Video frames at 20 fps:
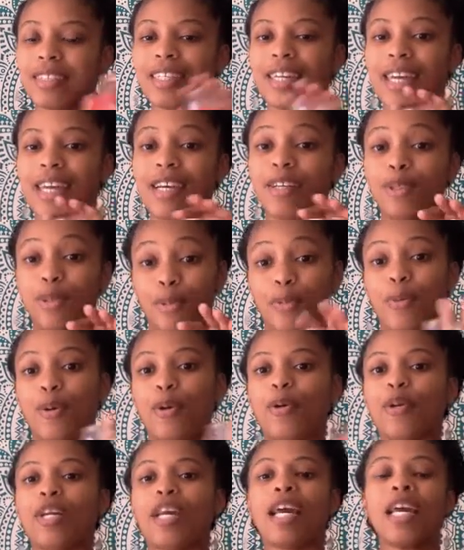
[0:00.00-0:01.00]
candle
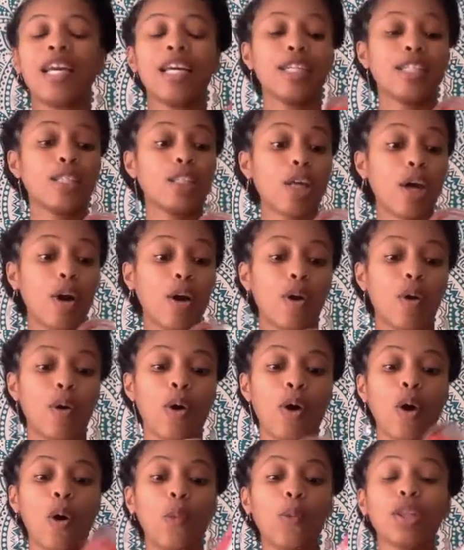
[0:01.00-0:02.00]
work.
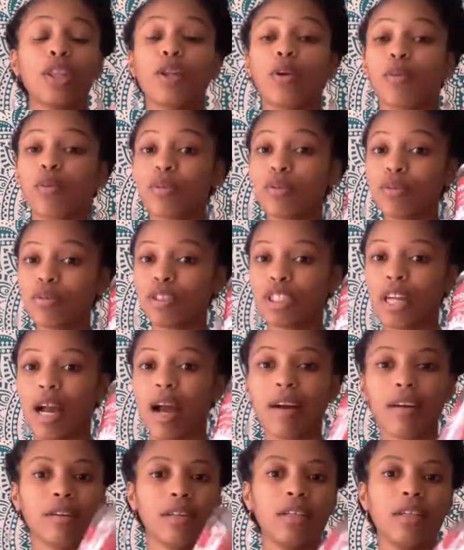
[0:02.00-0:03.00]
So with the root
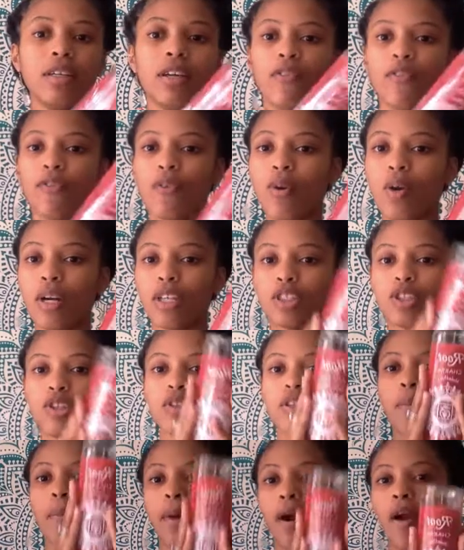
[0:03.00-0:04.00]
chakra, of course, you
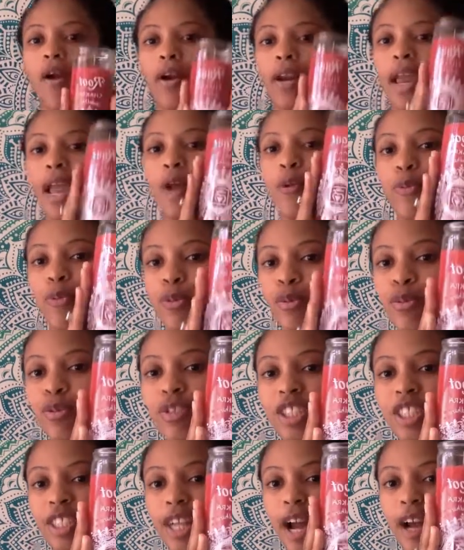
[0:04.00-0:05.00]
can burn a root
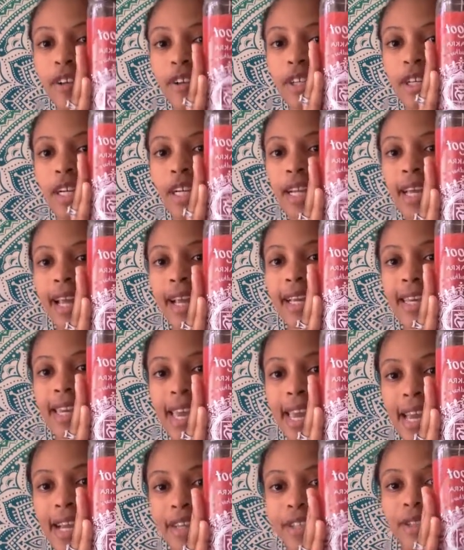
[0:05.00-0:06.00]
chakra
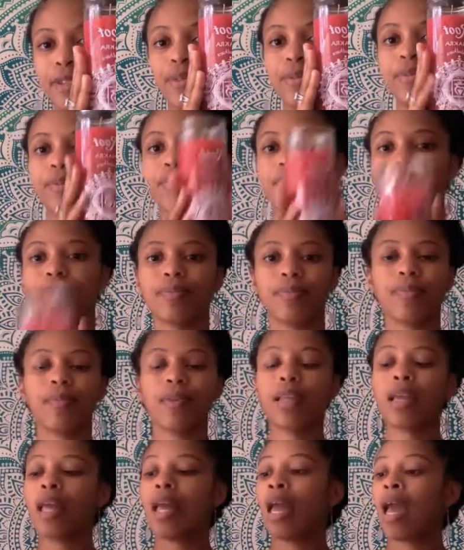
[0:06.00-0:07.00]
candle.
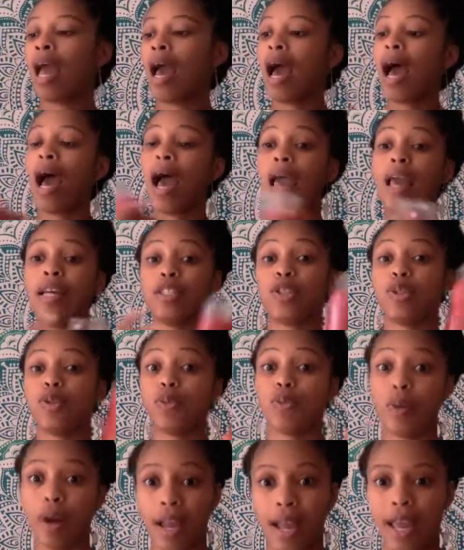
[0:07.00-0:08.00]
It's
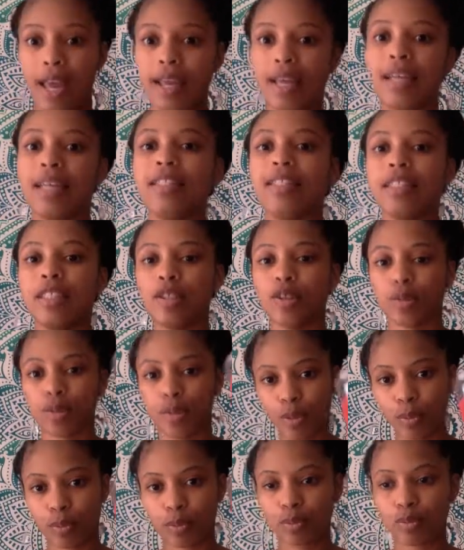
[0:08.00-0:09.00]
red. It deals with
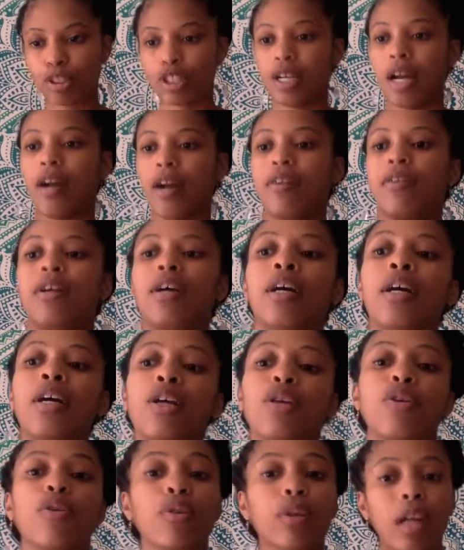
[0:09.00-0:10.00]
the root chakra.
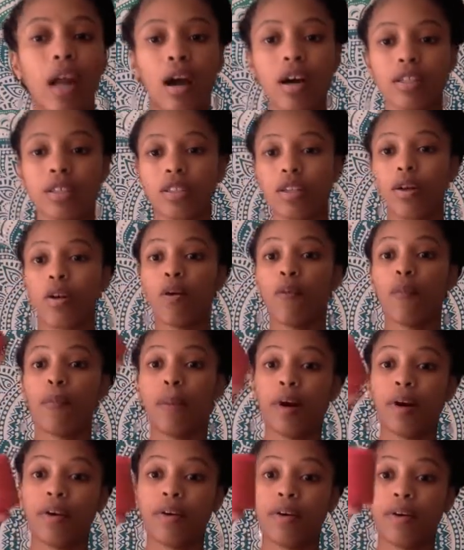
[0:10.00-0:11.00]
You can also
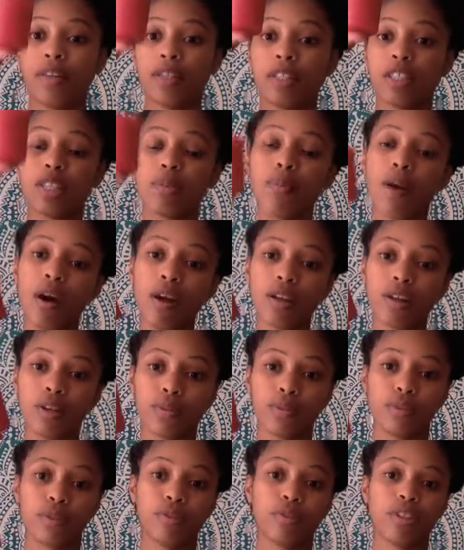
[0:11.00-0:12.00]
burn the smaller
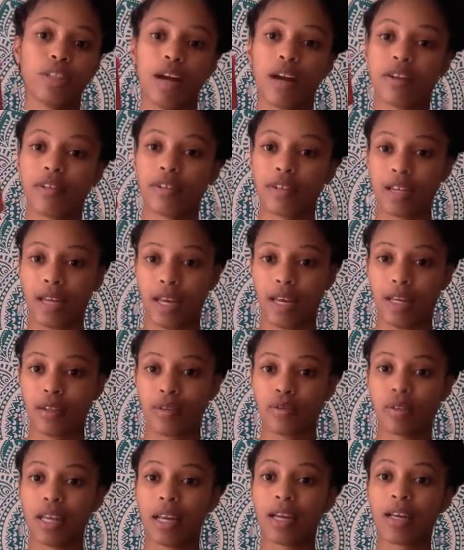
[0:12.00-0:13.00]
root chakra
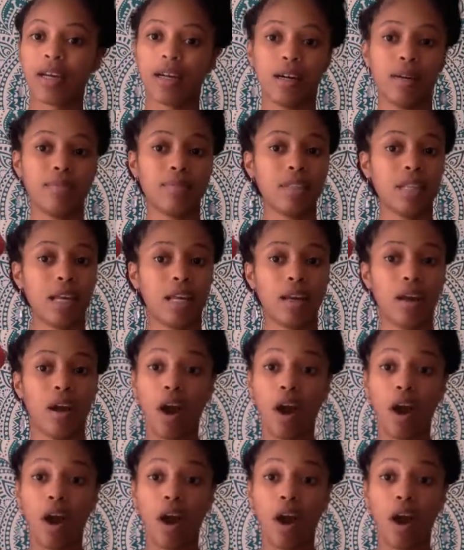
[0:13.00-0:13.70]
candles that comes in